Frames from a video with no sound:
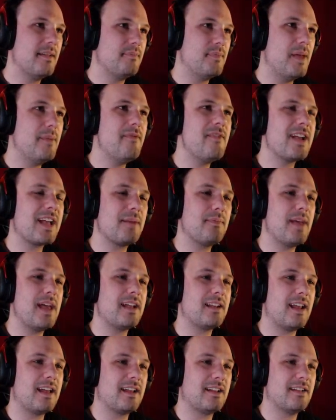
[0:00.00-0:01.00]
maybe we can
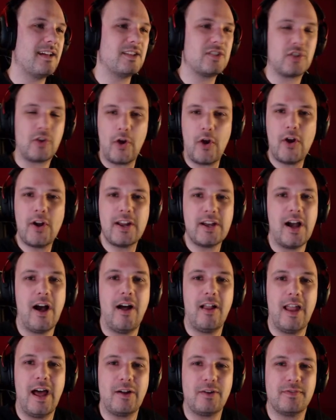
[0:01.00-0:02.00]
make like a nice curling
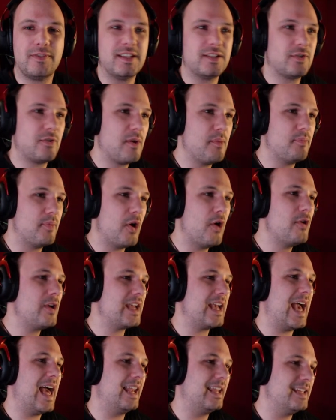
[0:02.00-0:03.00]
hall out of this, or a
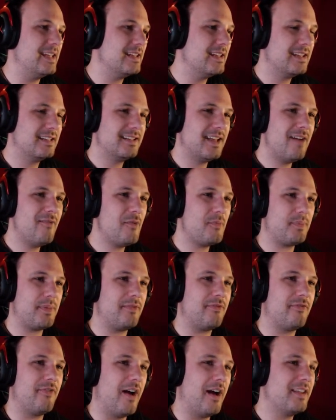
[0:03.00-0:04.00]
bowling alley. That would
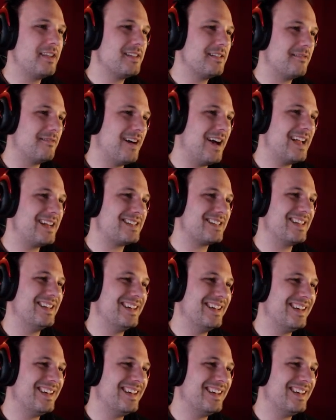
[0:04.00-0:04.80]
be fun, right?